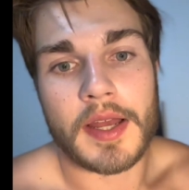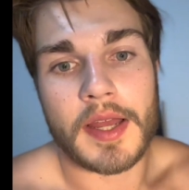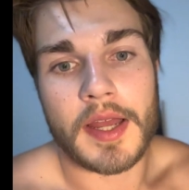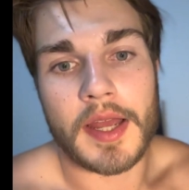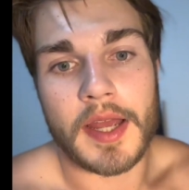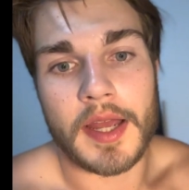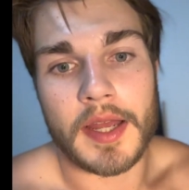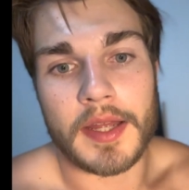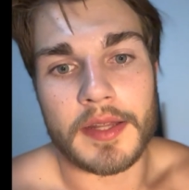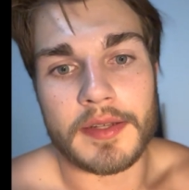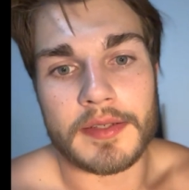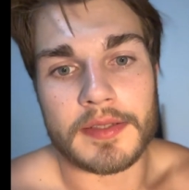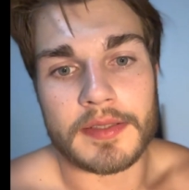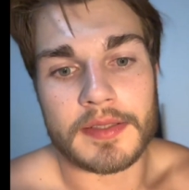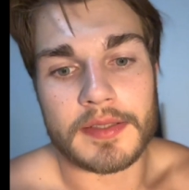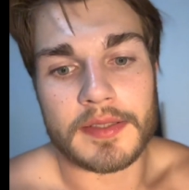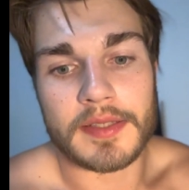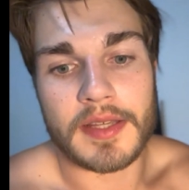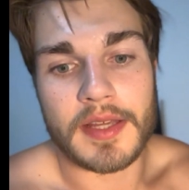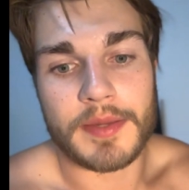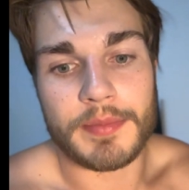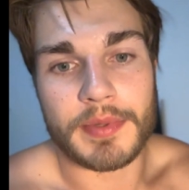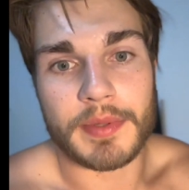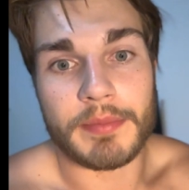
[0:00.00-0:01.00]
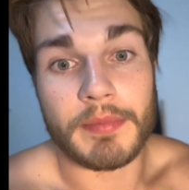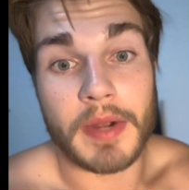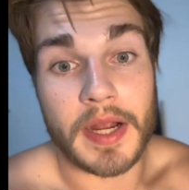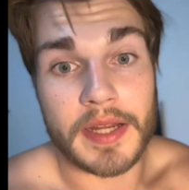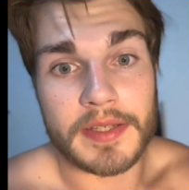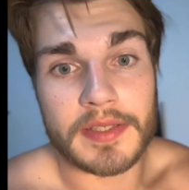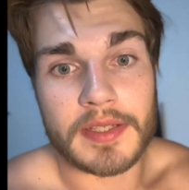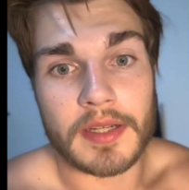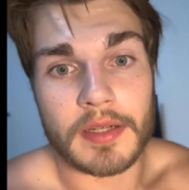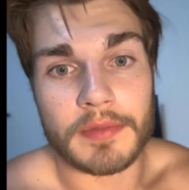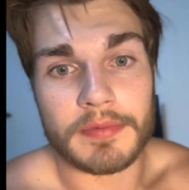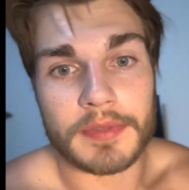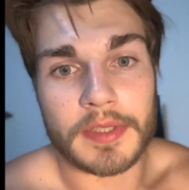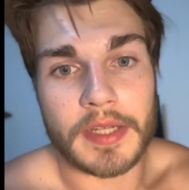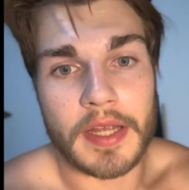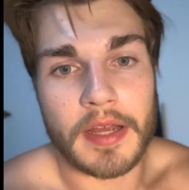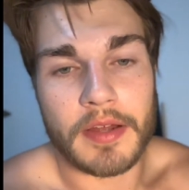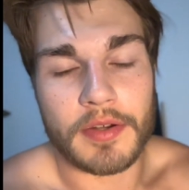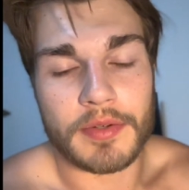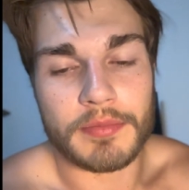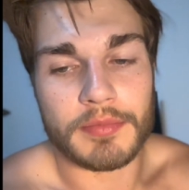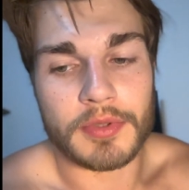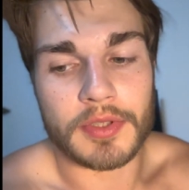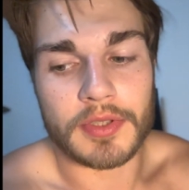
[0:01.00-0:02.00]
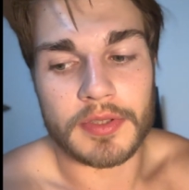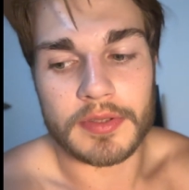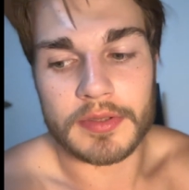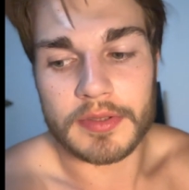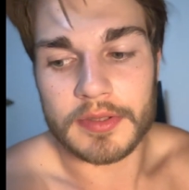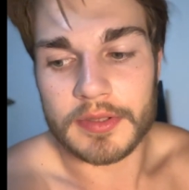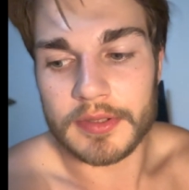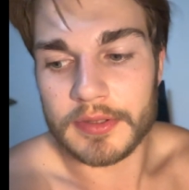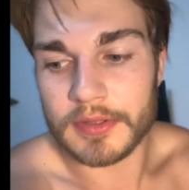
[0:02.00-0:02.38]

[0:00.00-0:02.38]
and keeping myself accountable.